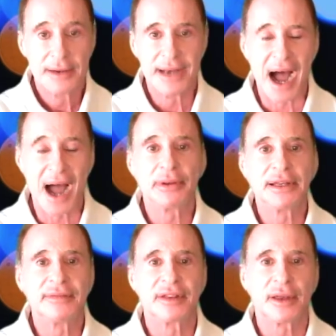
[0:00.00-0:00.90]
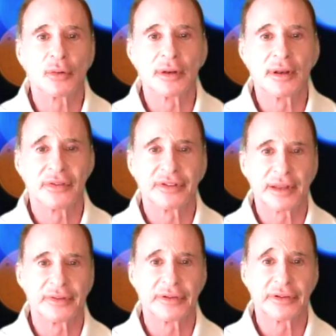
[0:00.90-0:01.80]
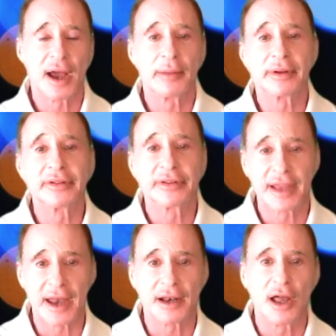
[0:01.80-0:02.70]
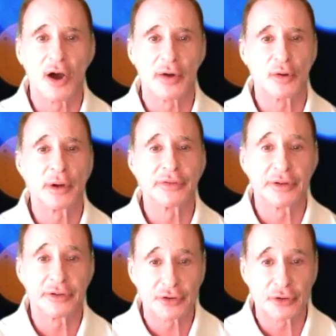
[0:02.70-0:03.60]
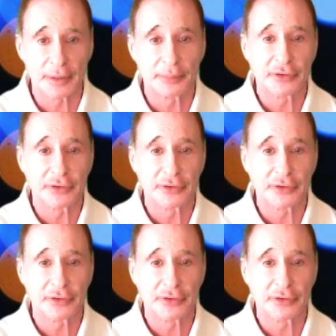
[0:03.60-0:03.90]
Now, I believe that they were lovers at this time, because get a load at what the script